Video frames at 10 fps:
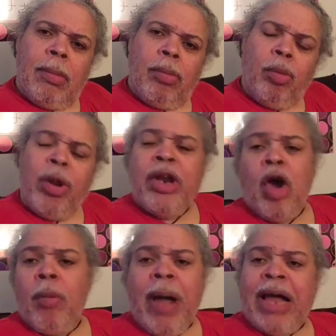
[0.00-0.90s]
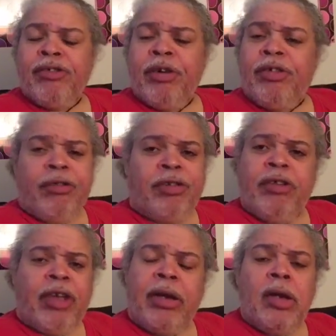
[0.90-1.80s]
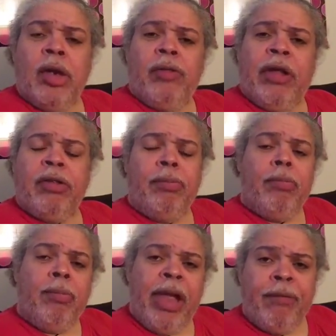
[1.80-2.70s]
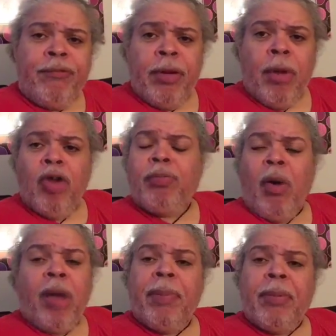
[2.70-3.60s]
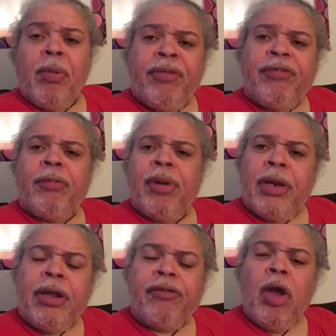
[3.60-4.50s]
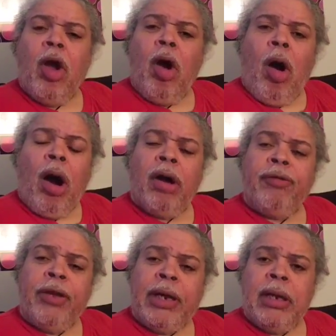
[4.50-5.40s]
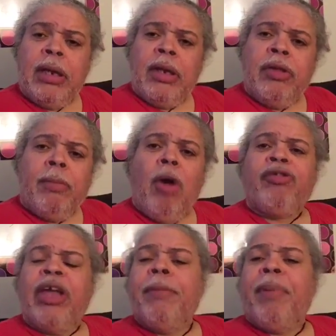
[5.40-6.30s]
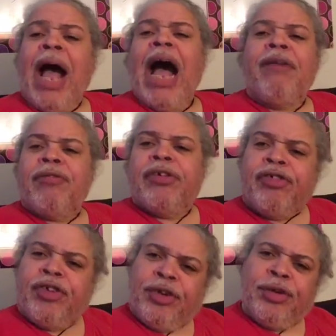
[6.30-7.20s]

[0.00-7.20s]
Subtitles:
We know by statistics that for the most part, people with disabilities are the most impoverished